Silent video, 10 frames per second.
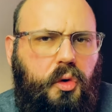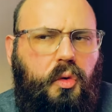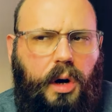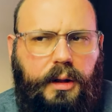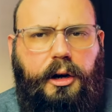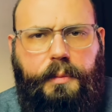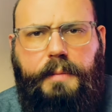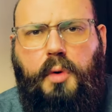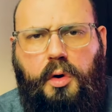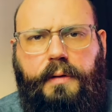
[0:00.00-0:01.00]
you a little
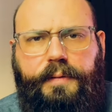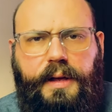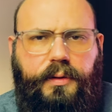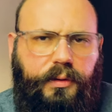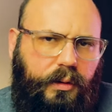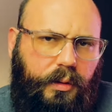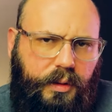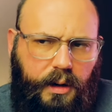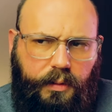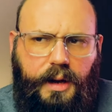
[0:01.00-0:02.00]
bit more of this
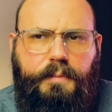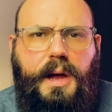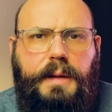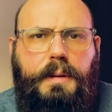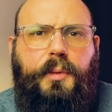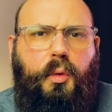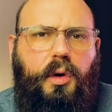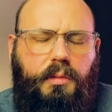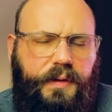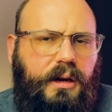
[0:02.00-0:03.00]
than, than many people
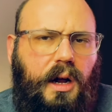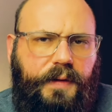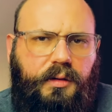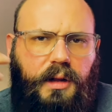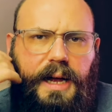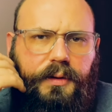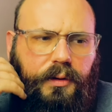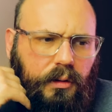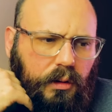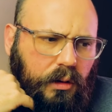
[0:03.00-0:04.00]
would when they taught this
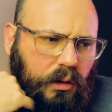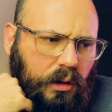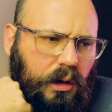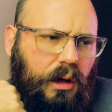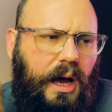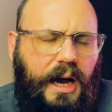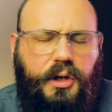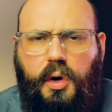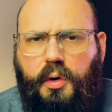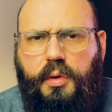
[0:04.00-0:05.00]
class. I
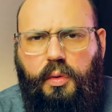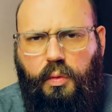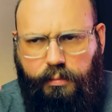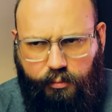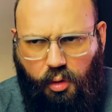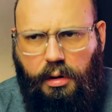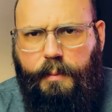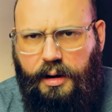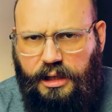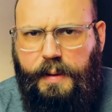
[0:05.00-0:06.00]
show you
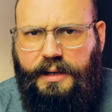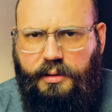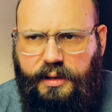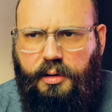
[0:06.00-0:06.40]
more about expected